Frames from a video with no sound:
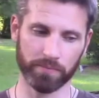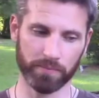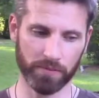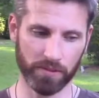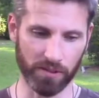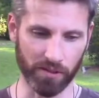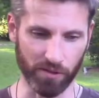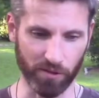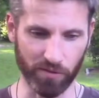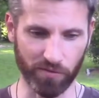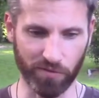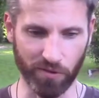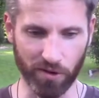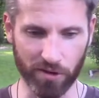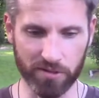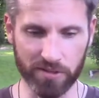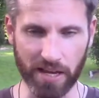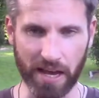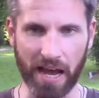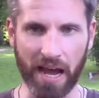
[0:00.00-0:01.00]
The
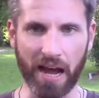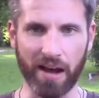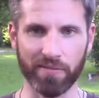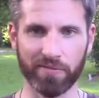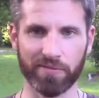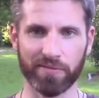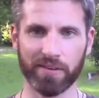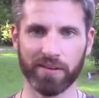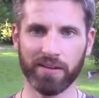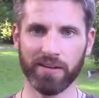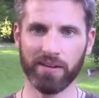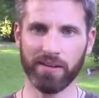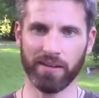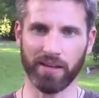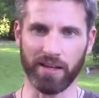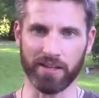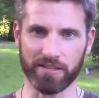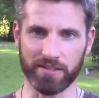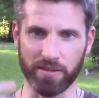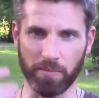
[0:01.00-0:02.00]
first half,
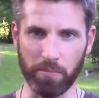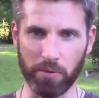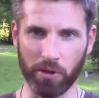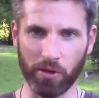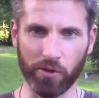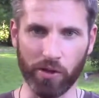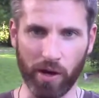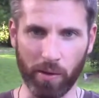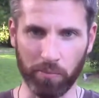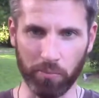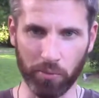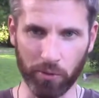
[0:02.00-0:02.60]
it's the build-up.